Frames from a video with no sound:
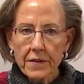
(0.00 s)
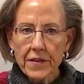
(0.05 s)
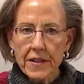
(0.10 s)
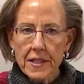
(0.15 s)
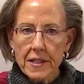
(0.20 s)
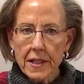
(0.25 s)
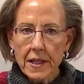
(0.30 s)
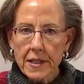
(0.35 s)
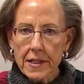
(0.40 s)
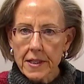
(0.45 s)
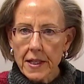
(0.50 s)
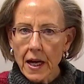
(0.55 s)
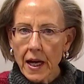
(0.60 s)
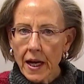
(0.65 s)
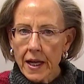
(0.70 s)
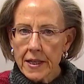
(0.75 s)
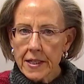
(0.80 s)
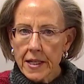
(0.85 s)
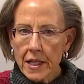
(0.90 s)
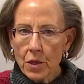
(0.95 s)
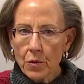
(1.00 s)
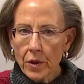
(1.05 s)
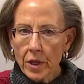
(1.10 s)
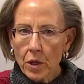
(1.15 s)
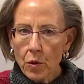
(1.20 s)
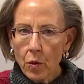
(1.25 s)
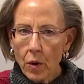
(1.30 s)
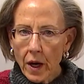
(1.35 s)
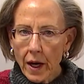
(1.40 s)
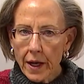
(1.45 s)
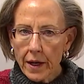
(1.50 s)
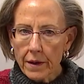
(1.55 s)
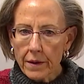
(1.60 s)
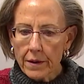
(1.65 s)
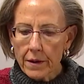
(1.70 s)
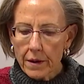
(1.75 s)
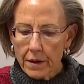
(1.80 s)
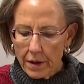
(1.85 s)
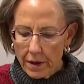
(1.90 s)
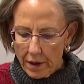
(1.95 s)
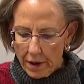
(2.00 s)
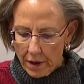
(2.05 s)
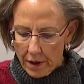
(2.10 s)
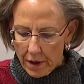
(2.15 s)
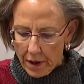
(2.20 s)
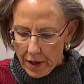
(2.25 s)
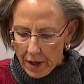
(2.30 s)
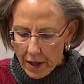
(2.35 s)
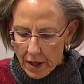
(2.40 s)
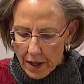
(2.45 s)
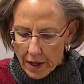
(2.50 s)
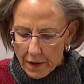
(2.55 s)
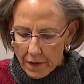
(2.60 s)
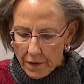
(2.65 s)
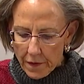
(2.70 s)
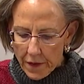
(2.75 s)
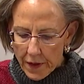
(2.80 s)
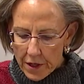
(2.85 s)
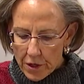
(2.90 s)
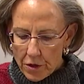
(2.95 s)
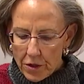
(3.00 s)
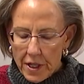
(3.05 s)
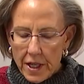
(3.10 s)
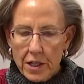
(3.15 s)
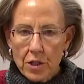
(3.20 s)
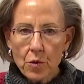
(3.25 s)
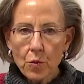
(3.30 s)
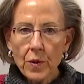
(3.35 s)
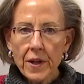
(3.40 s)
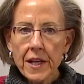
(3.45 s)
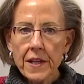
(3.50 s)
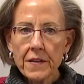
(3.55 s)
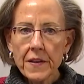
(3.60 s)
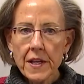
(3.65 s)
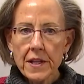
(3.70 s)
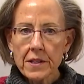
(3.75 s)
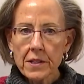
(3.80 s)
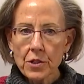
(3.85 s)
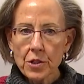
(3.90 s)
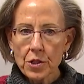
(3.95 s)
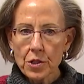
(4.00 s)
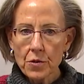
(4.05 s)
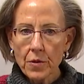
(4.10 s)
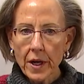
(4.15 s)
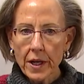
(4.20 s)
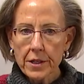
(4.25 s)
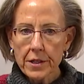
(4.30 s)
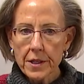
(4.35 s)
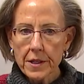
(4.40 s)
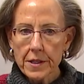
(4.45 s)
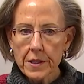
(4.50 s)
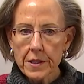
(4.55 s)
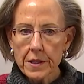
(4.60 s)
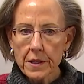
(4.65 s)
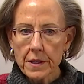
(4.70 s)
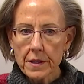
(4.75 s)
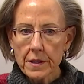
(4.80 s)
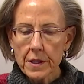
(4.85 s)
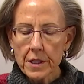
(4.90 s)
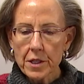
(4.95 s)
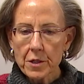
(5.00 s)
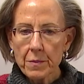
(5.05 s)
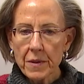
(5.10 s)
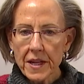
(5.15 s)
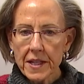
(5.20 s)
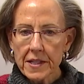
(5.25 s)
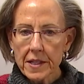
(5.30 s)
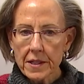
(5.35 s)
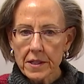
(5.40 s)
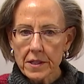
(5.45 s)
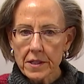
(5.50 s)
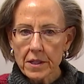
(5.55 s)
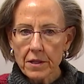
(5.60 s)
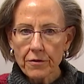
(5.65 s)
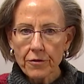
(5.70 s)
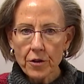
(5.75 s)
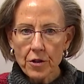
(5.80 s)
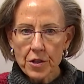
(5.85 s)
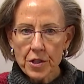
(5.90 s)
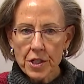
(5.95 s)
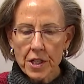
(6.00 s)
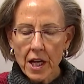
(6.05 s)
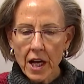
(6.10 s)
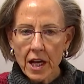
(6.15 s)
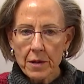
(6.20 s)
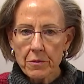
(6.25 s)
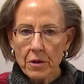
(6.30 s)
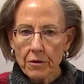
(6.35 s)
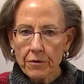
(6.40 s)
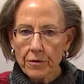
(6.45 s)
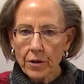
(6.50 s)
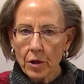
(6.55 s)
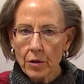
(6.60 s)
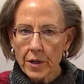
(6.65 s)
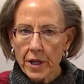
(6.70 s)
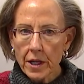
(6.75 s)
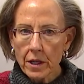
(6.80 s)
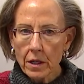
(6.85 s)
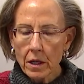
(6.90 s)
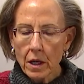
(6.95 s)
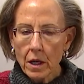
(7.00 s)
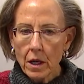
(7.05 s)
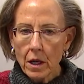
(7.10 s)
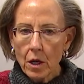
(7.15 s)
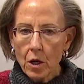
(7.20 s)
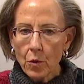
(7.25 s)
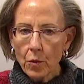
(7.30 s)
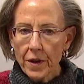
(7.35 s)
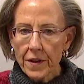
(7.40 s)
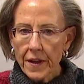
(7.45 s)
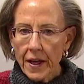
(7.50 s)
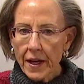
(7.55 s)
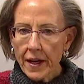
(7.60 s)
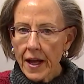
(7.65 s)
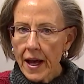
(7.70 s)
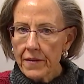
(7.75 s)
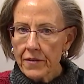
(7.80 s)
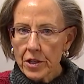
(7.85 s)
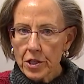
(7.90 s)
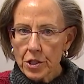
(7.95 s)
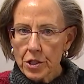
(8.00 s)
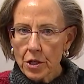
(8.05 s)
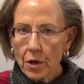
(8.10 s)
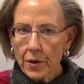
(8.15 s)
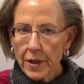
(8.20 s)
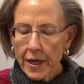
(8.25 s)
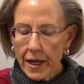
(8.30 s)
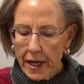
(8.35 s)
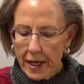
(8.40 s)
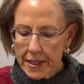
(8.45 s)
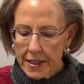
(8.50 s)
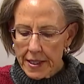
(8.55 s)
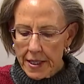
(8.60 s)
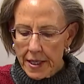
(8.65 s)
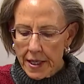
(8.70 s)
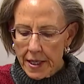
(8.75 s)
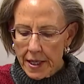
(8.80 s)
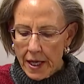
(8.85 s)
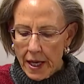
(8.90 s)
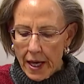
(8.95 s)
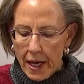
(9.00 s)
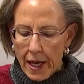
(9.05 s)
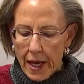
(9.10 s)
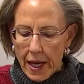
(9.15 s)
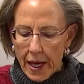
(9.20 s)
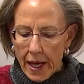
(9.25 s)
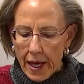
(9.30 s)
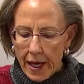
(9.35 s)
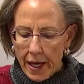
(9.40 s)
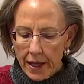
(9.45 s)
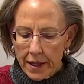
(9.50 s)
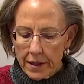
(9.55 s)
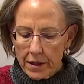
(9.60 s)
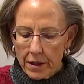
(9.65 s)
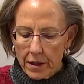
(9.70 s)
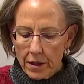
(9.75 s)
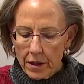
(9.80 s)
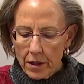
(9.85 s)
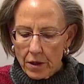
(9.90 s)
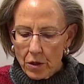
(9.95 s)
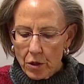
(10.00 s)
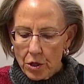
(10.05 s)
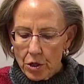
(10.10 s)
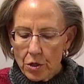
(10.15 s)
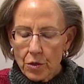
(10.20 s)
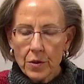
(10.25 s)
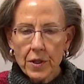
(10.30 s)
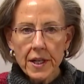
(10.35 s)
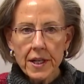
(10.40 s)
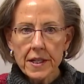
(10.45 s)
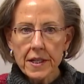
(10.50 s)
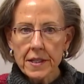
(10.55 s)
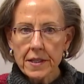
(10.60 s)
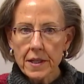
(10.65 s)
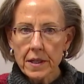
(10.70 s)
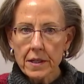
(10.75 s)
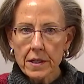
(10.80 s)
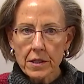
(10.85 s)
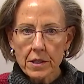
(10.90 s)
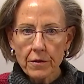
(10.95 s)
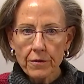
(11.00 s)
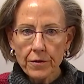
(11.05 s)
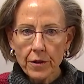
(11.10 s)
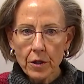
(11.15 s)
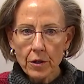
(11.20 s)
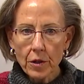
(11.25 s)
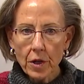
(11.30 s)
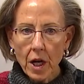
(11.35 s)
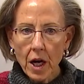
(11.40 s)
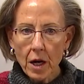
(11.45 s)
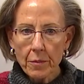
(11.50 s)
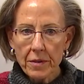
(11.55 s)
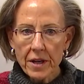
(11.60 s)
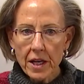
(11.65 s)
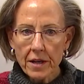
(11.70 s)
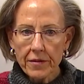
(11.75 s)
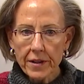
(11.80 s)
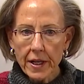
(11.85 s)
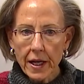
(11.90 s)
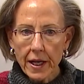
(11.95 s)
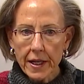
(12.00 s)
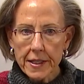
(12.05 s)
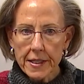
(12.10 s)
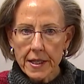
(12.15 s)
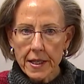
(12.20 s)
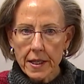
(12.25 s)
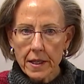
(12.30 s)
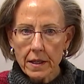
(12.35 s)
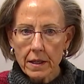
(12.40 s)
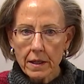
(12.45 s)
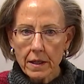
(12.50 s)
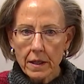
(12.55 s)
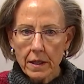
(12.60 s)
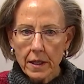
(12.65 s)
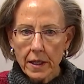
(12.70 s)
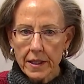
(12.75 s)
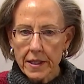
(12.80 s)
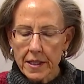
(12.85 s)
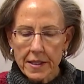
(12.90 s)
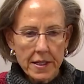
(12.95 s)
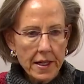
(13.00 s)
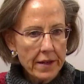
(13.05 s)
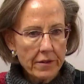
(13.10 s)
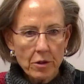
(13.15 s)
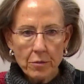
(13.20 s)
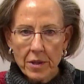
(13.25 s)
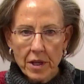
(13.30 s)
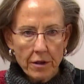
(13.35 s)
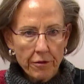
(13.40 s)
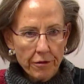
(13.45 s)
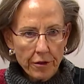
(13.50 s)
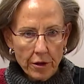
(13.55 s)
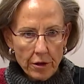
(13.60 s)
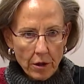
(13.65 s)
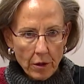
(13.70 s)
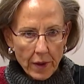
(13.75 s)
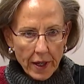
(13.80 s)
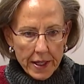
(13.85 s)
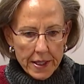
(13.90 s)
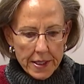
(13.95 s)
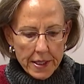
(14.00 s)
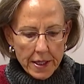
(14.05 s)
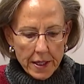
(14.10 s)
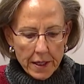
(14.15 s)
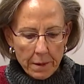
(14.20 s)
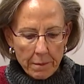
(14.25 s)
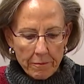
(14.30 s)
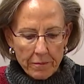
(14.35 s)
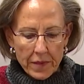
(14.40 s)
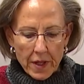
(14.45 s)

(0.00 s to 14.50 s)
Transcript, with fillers: If it says ID required, then you need to read these instructions. This means this is the first time you're voting without having shown an ID, and you need to send us a photocopy of an ID. It doesn't have to be a photo ID,